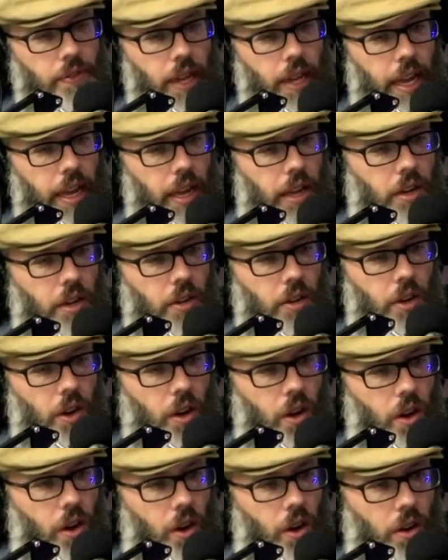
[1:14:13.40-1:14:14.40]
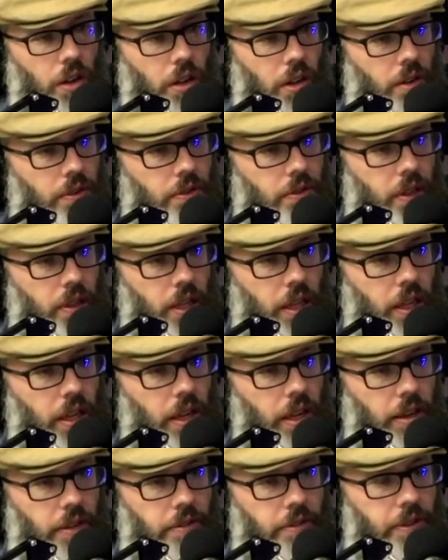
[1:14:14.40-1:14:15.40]
and all of
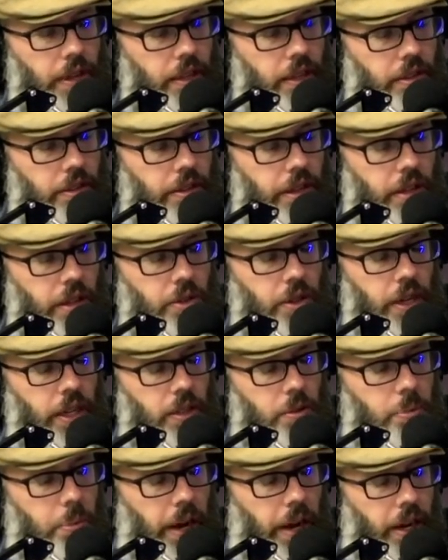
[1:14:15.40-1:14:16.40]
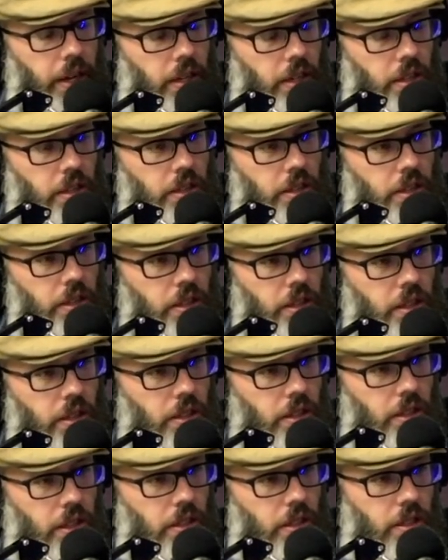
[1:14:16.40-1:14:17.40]
the events that transpire that,
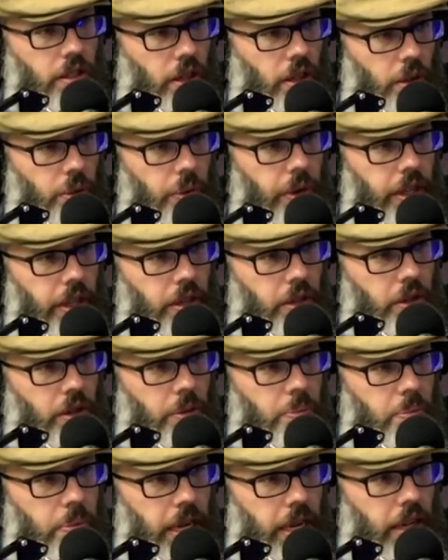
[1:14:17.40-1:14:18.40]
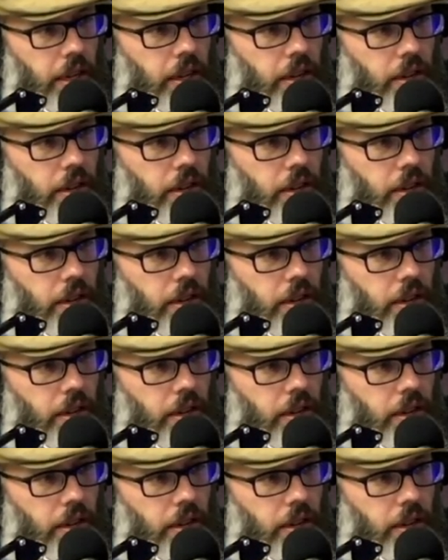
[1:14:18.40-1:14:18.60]
that's the only way that you can be